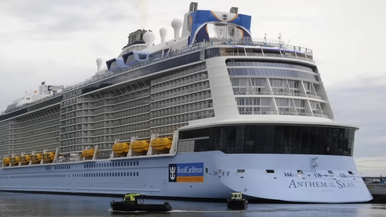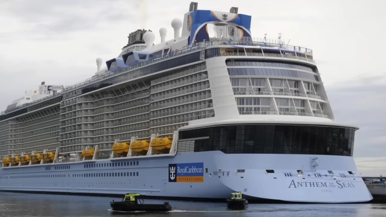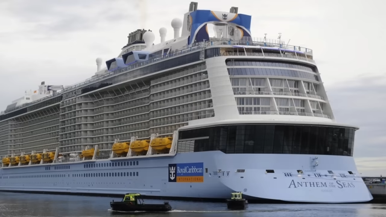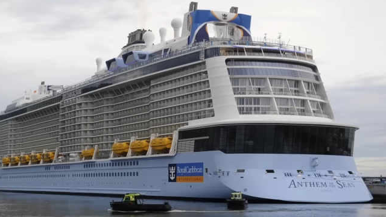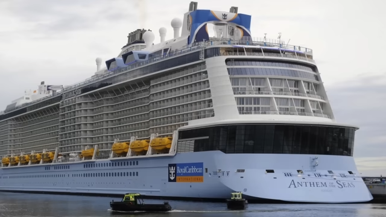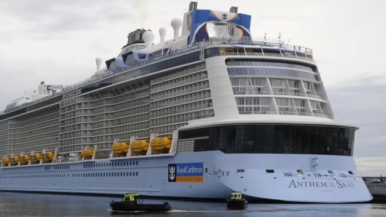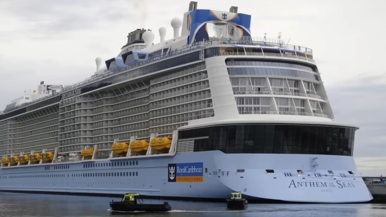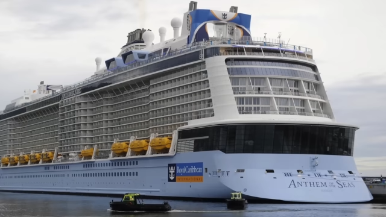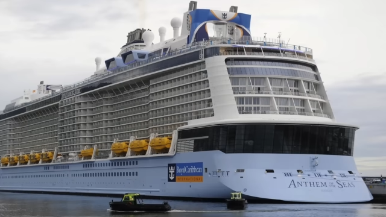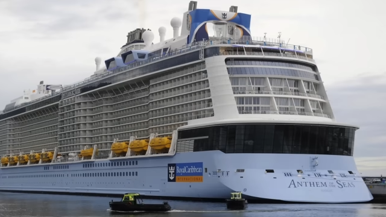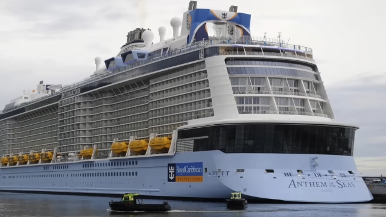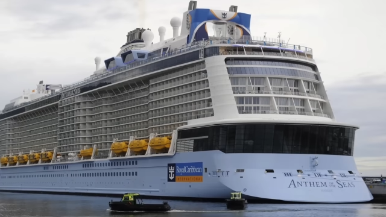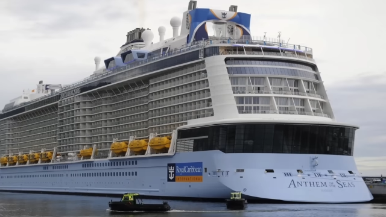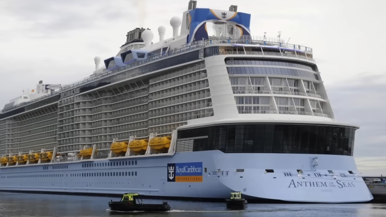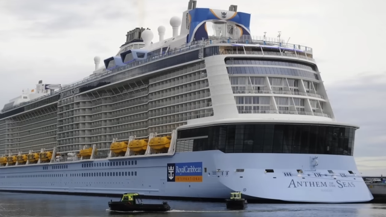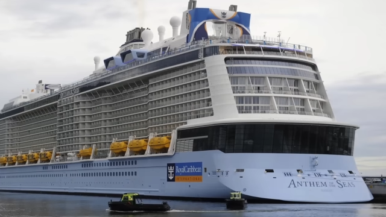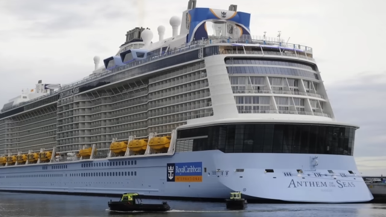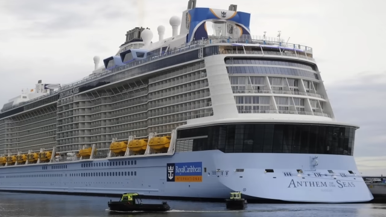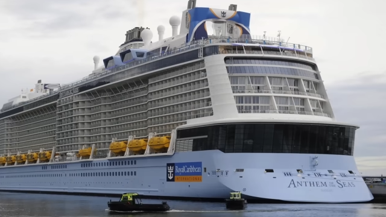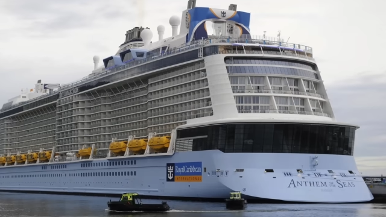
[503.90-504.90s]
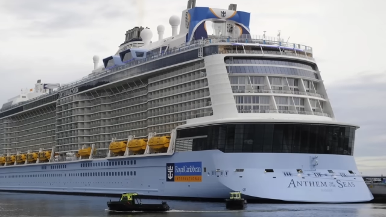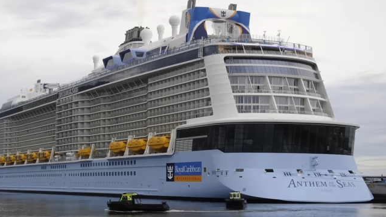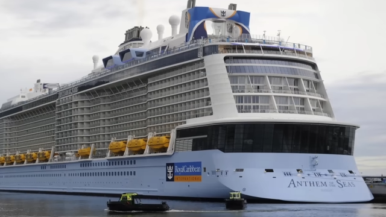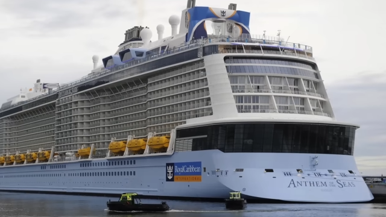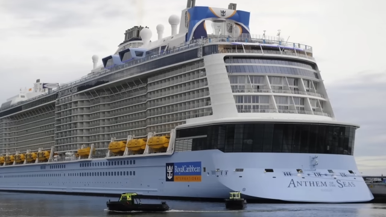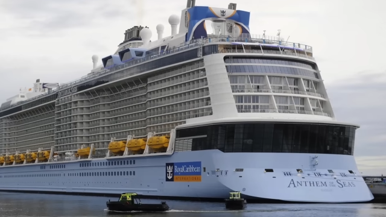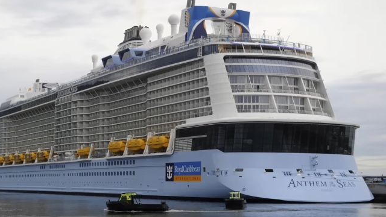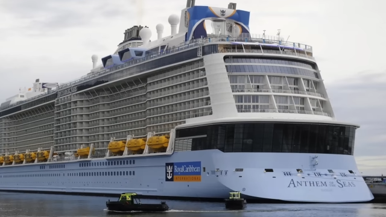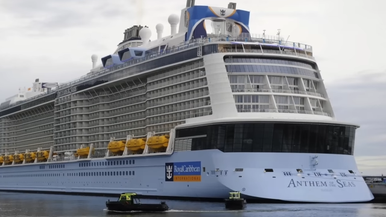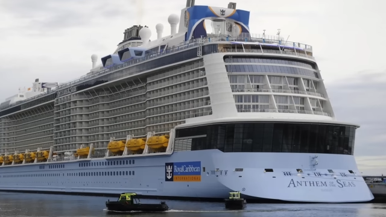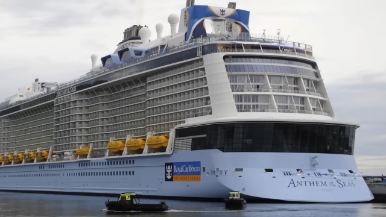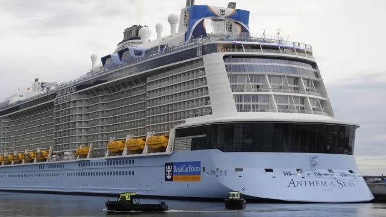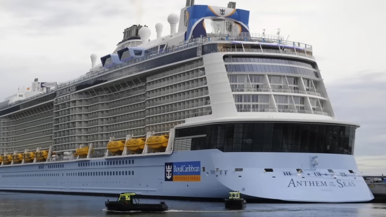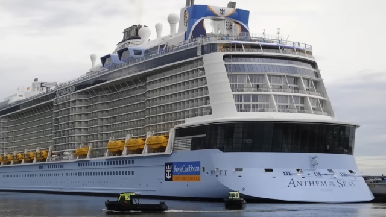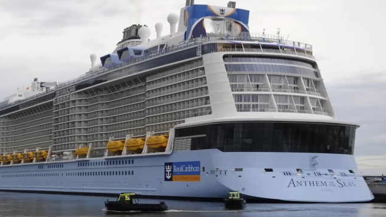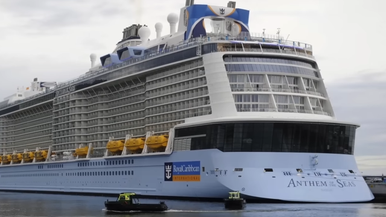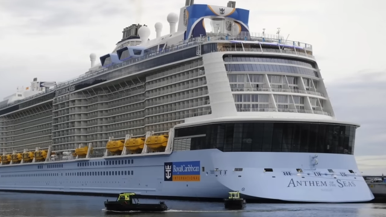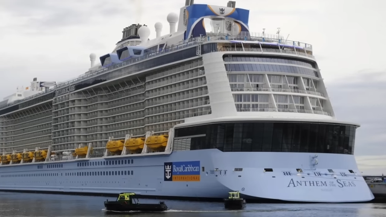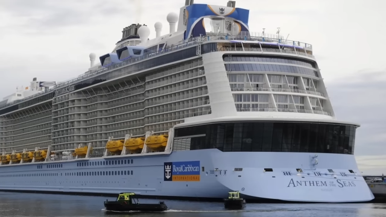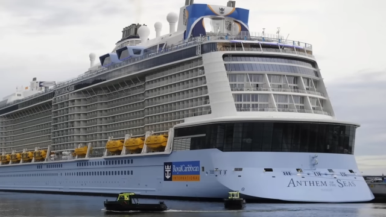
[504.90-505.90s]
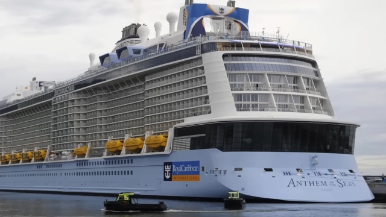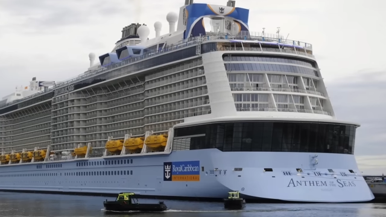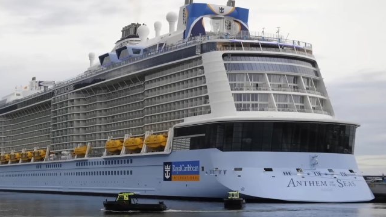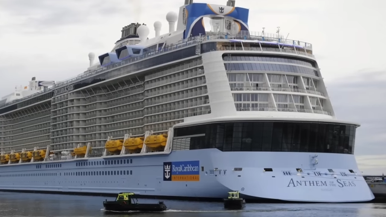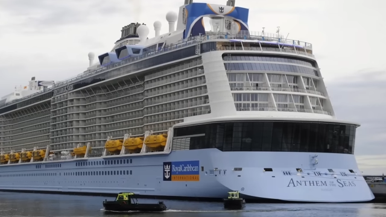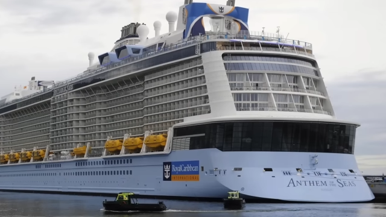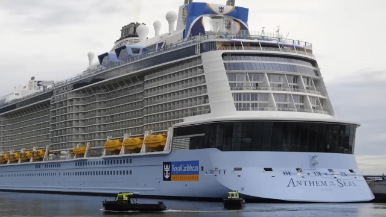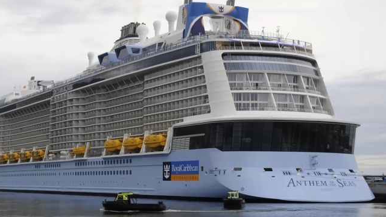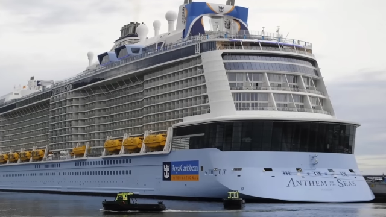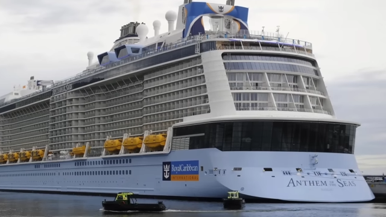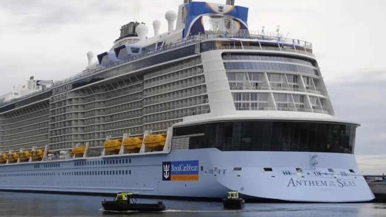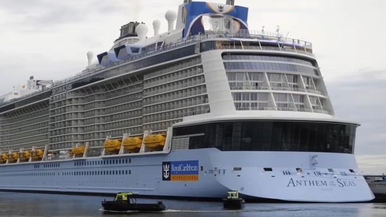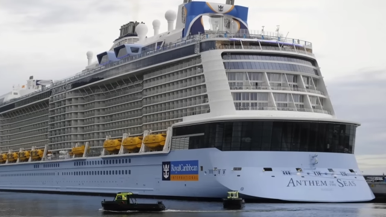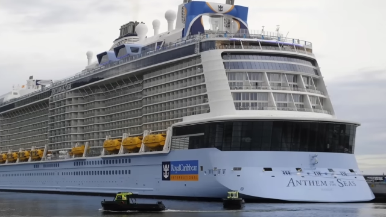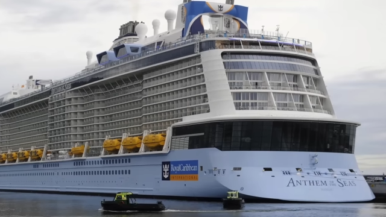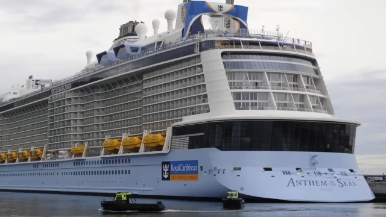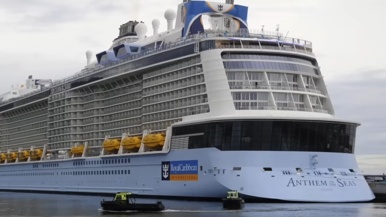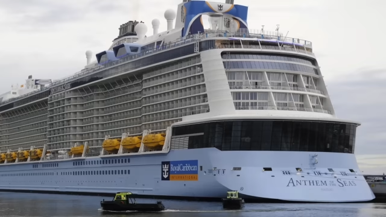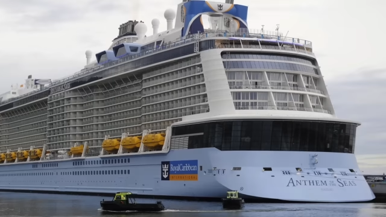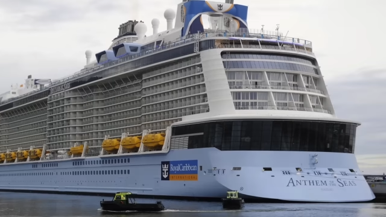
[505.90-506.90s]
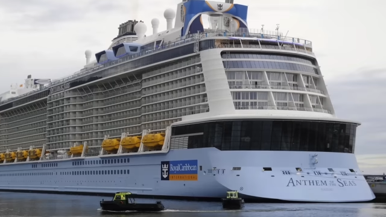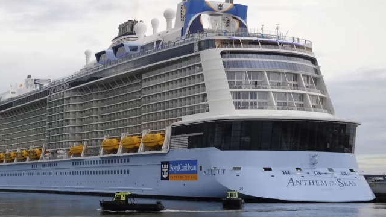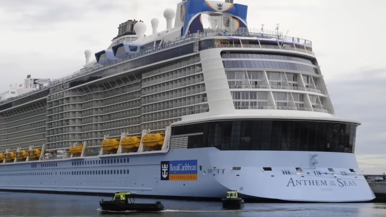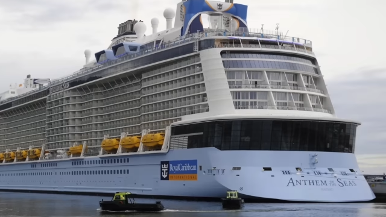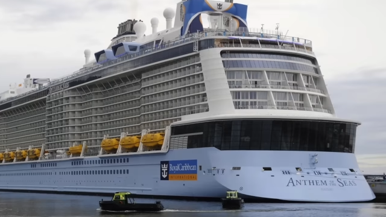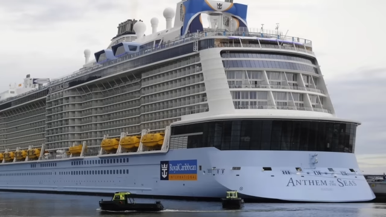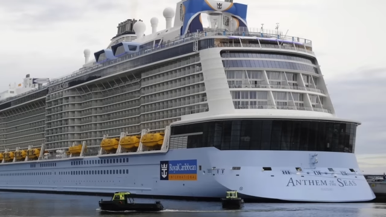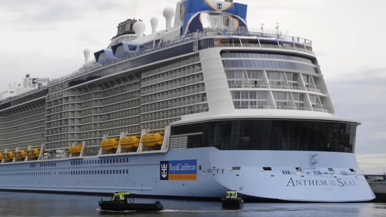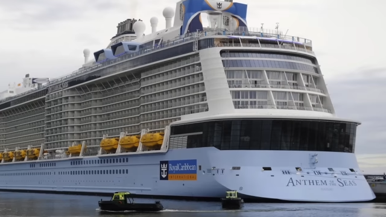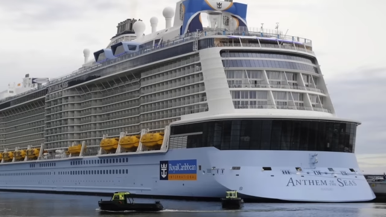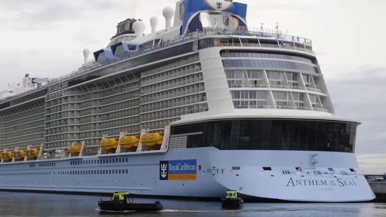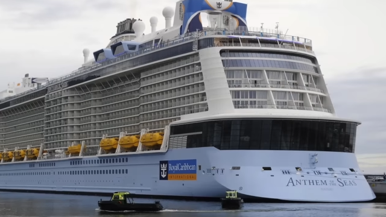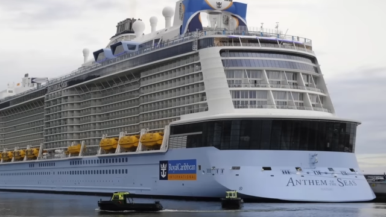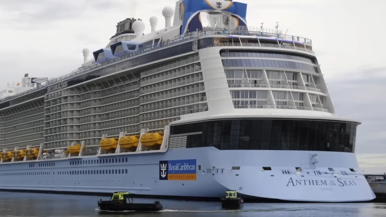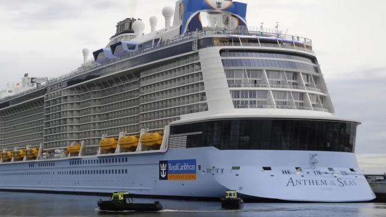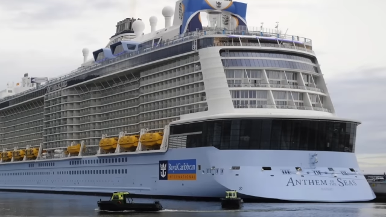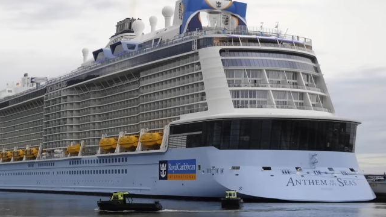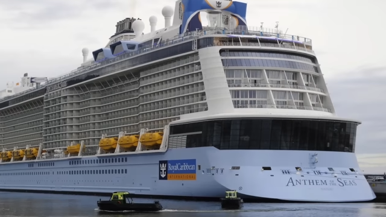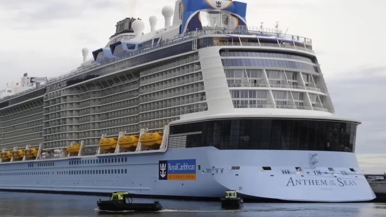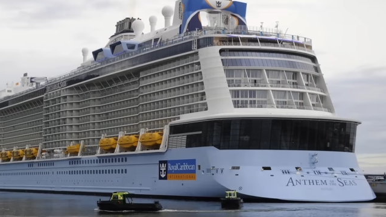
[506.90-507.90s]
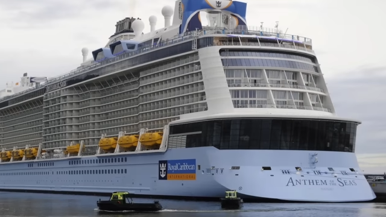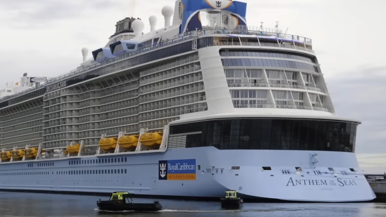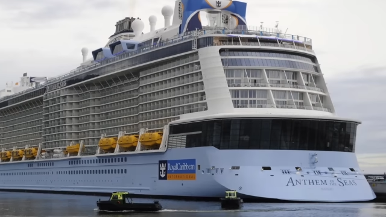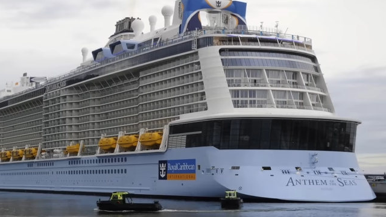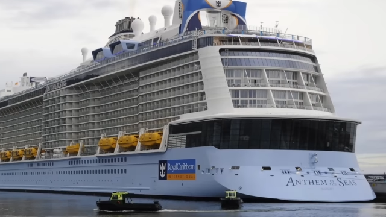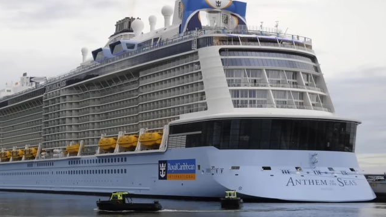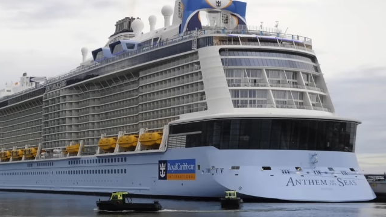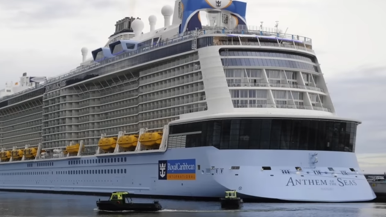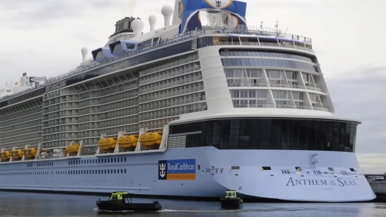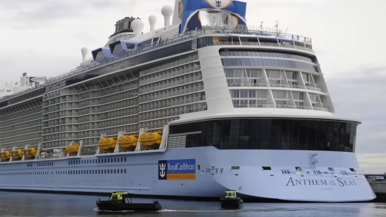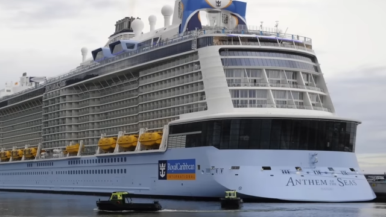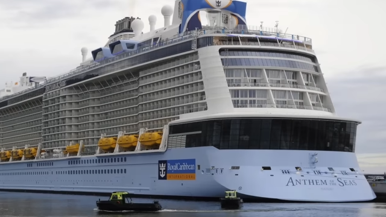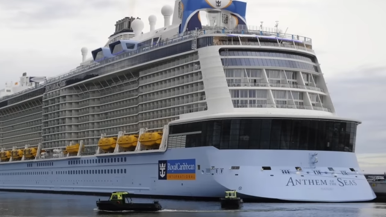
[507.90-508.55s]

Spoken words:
Nobody's mouth can be seen.